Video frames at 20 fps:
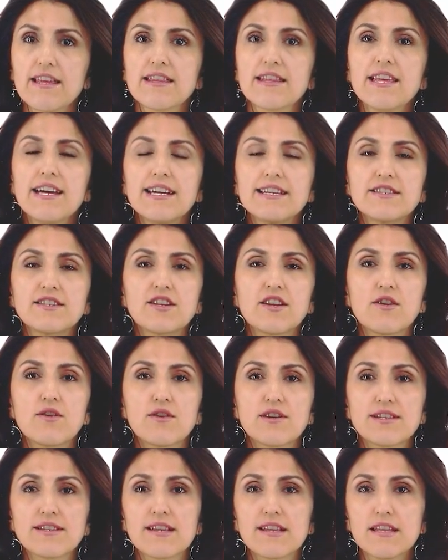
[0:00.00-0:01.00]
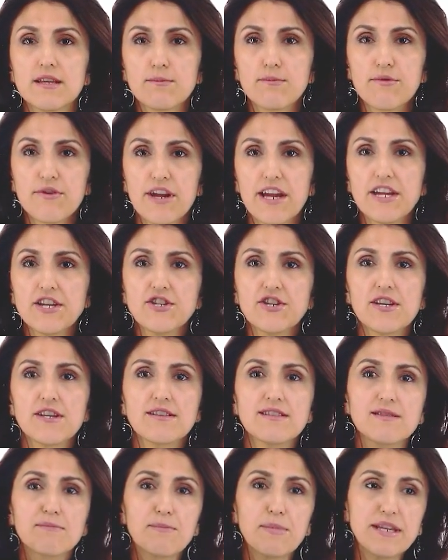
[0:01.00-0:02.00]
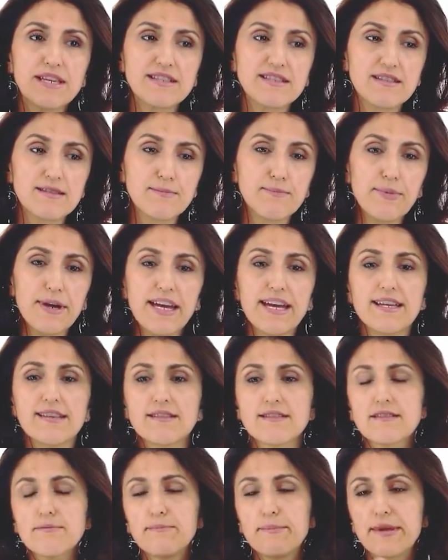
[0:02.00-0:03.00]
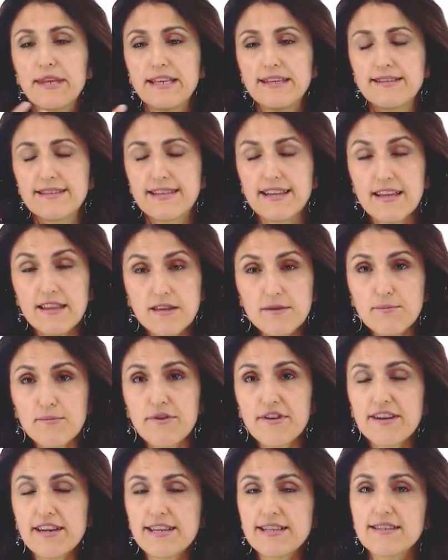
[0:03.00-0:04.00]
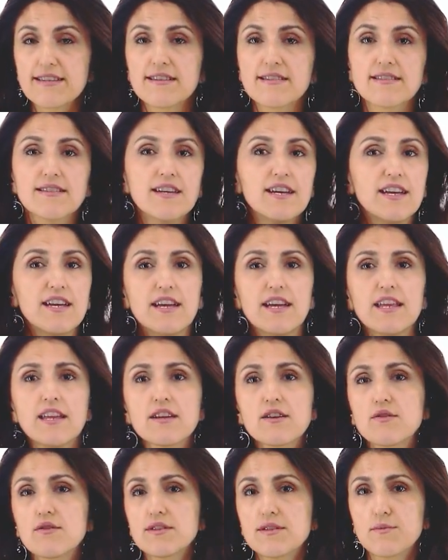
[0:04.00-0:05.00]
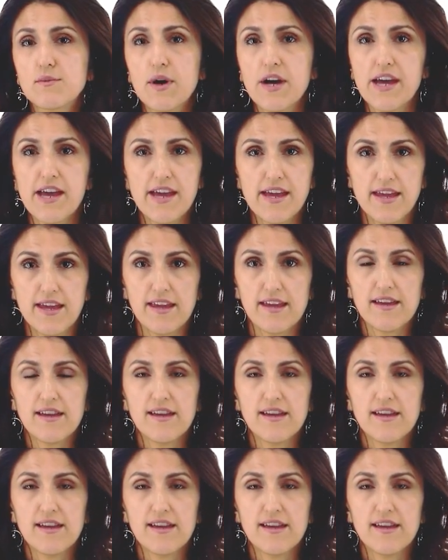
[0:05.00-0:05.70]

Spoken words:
Let your celebrations be spent, be celebrated in a good way.